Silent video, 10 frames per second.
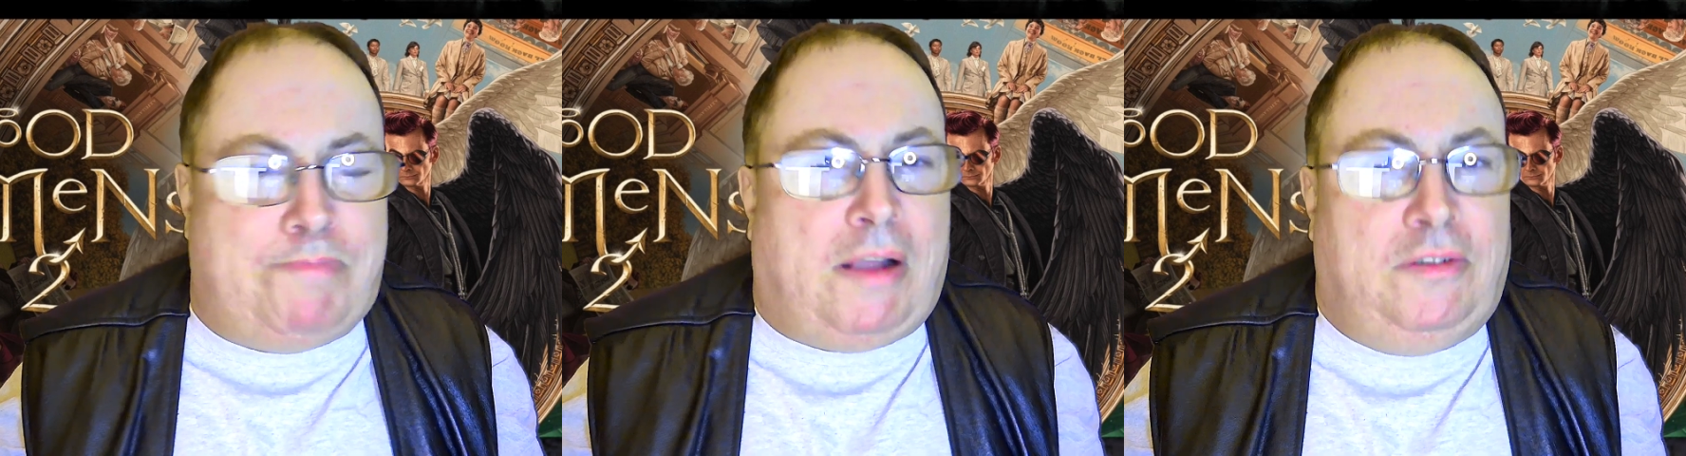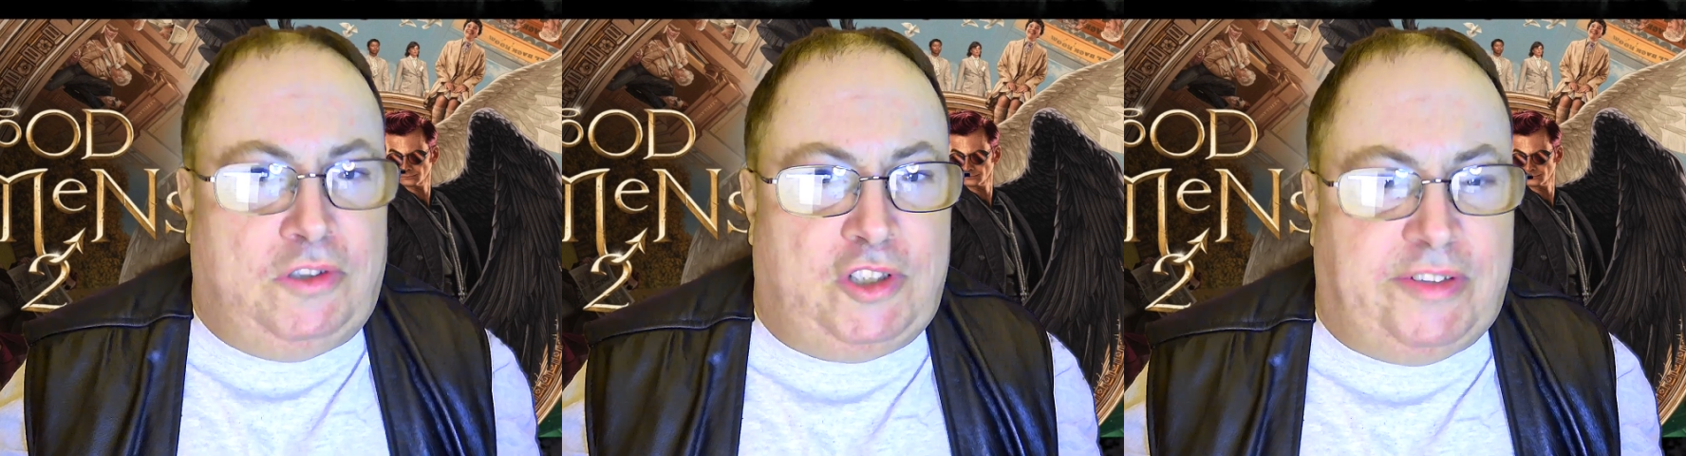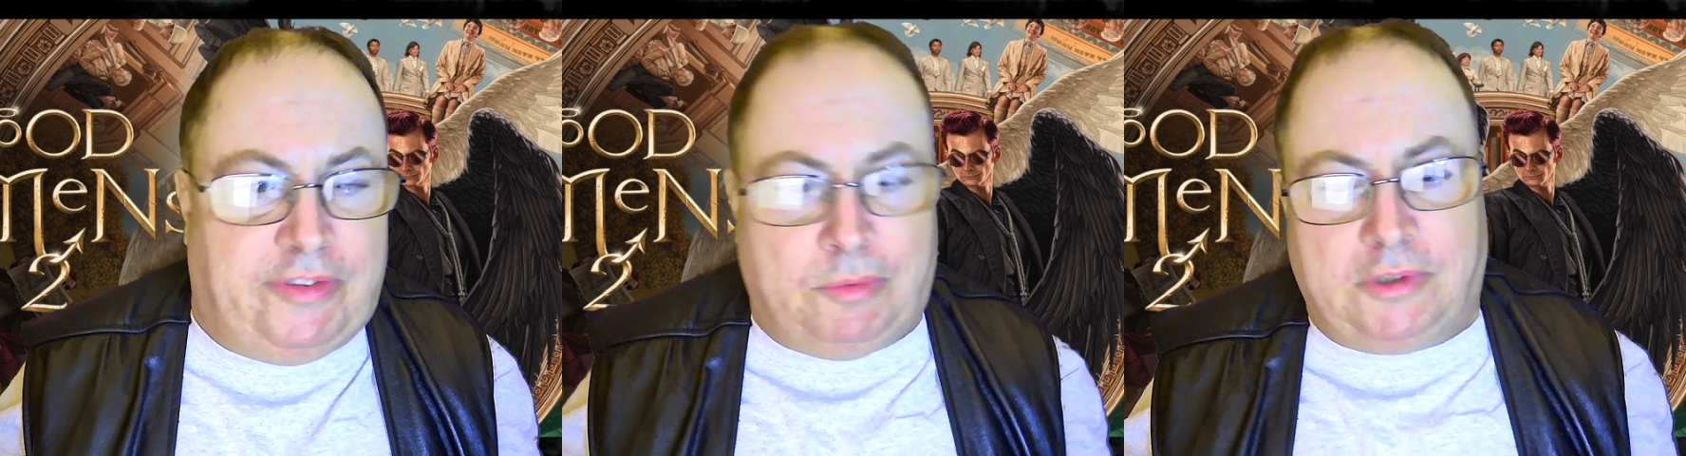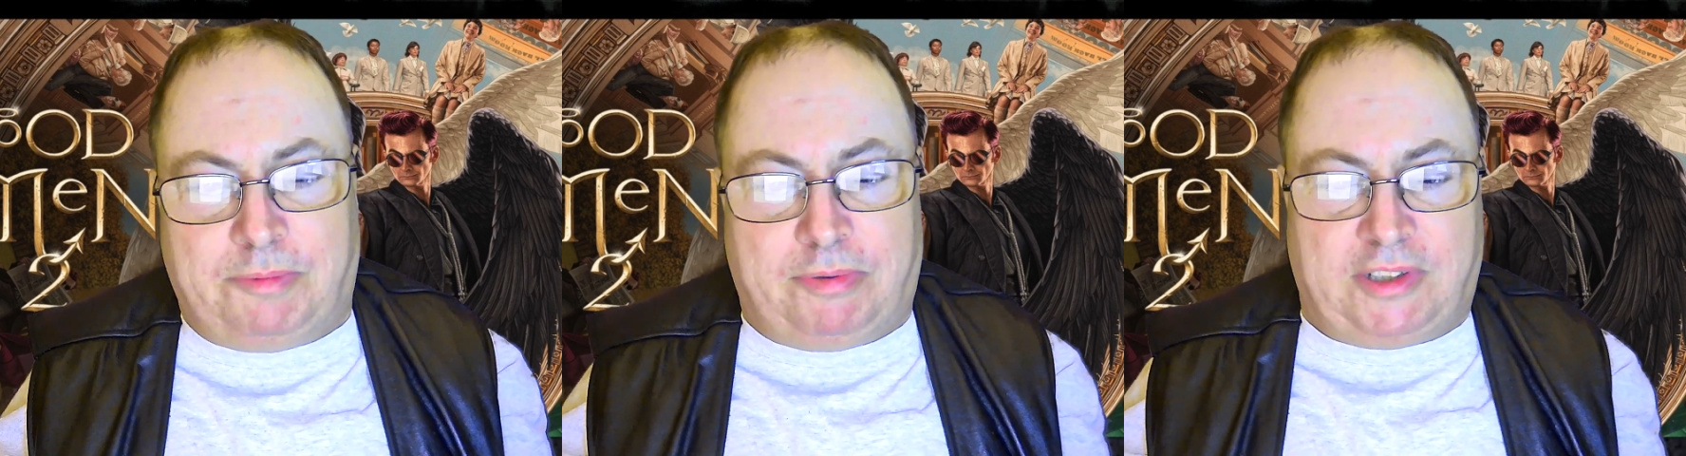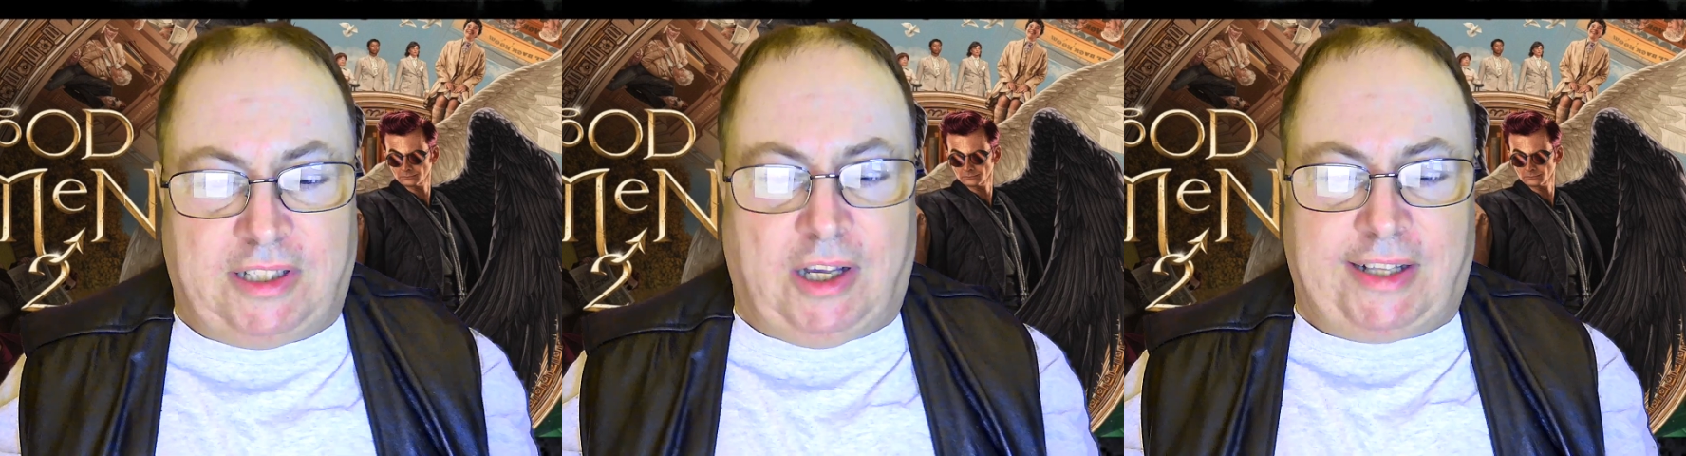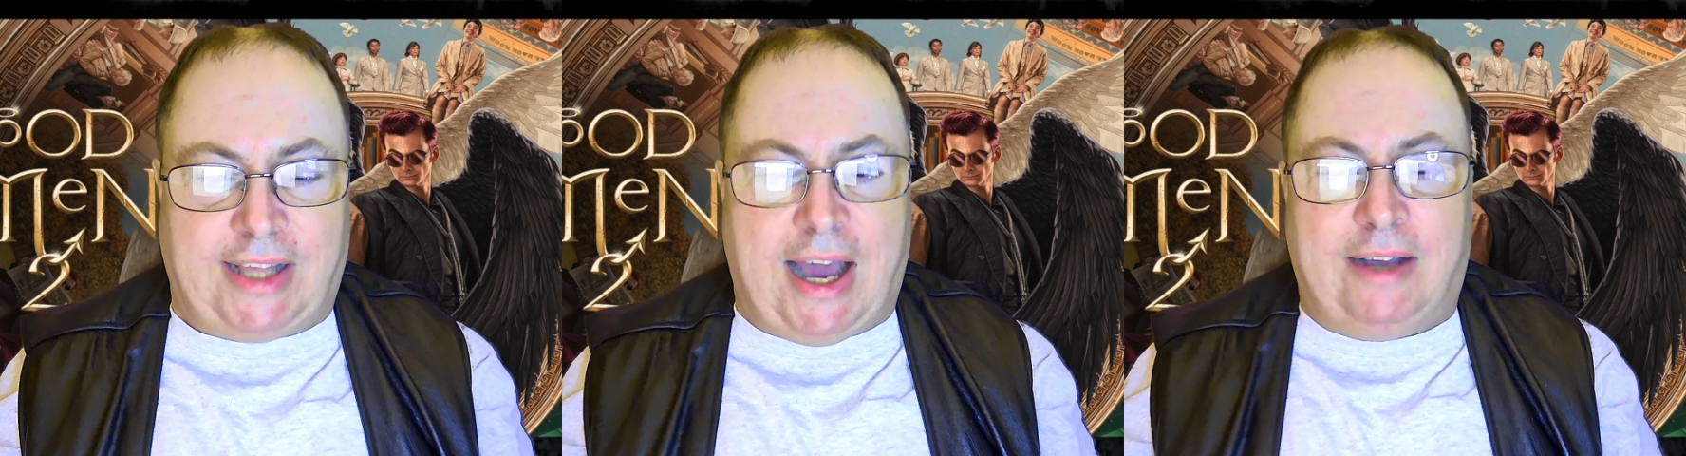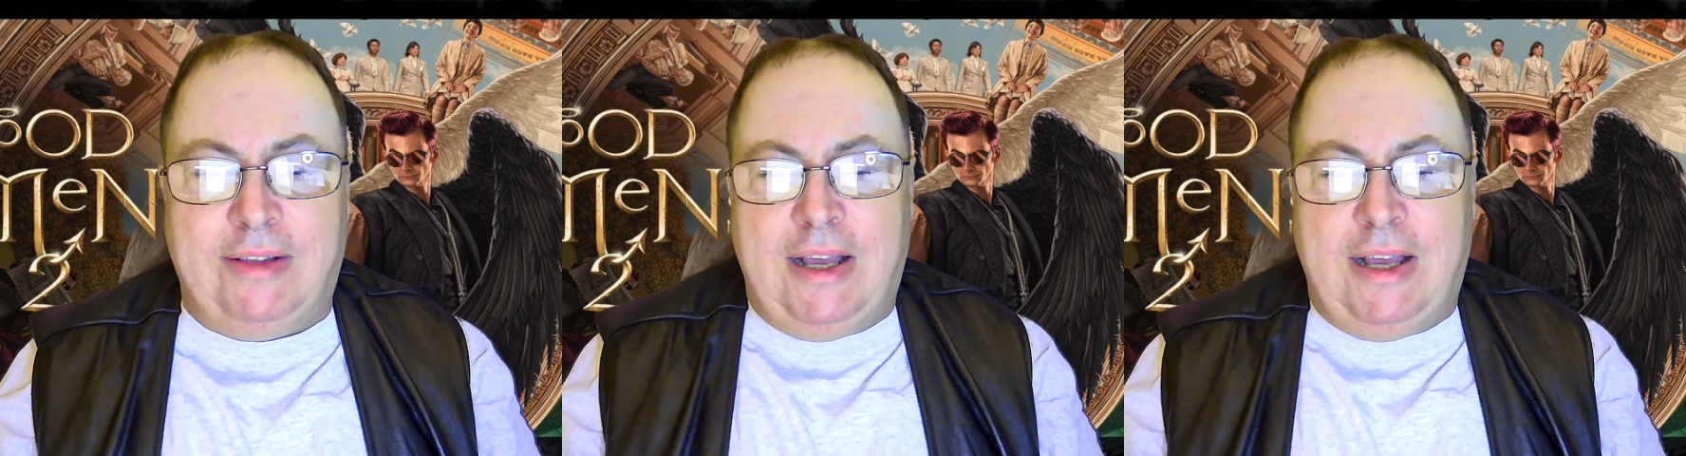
Speaker 1: punch, if you want to put it like that.